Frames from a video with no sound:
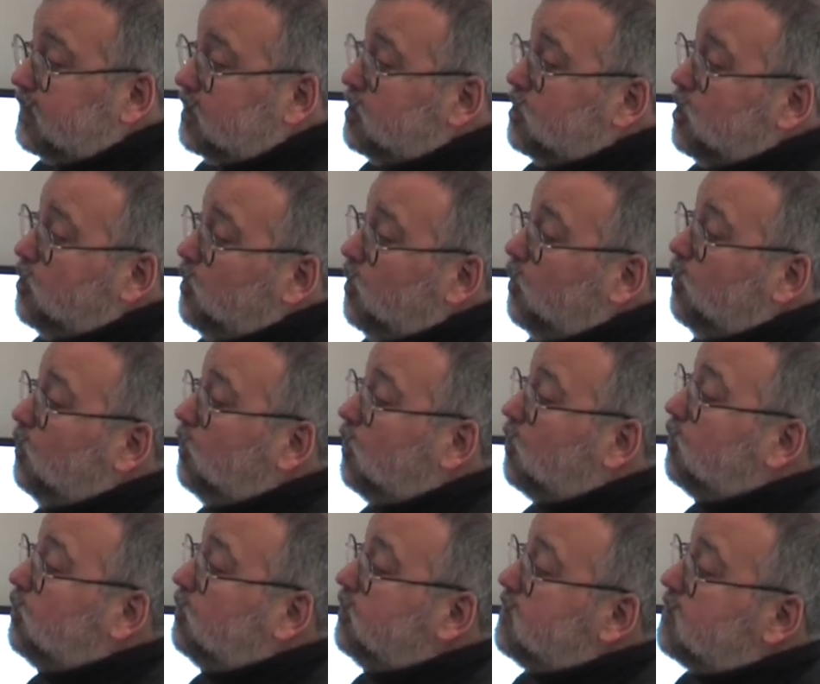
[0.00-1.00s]
So
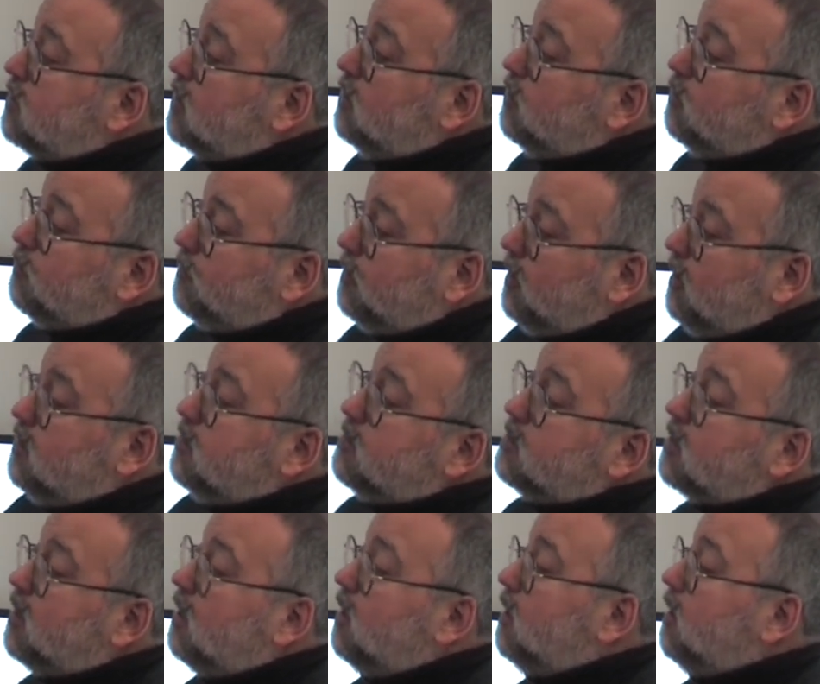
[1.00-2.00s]
all these kind of things